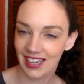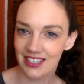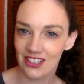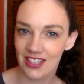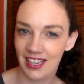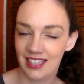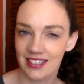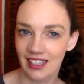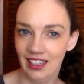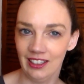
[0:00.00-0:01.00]
I just think
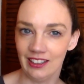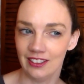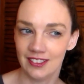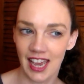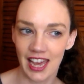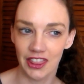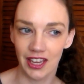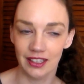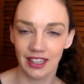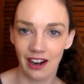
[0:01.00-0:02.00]
it's a little sad
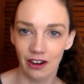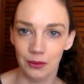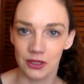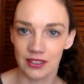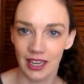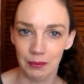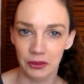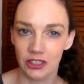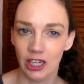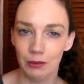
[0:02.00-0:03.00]
that Carrie was able
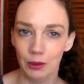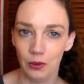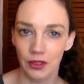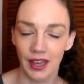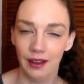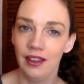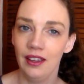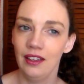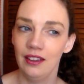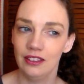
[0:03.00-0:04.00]
to come up with that
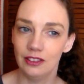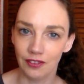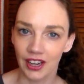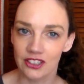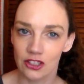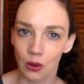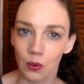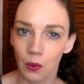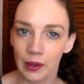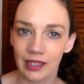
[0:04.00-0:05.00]
device so
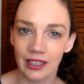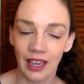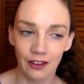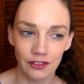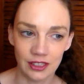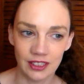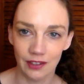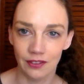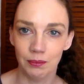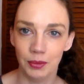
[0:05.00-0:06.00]
quickly after
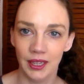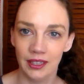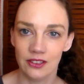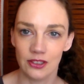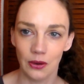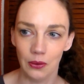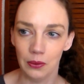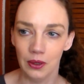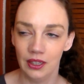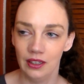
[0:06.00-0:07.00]
David being
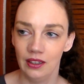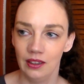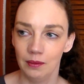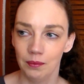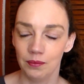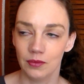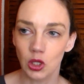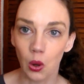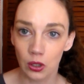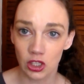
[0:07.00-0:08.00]
so
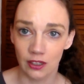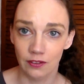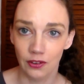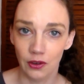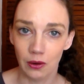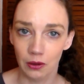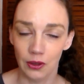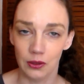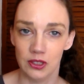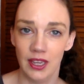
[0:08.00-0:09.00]
tortured for all
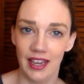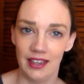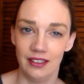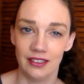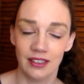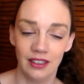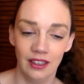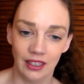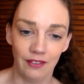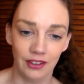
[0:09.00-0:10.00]
those years and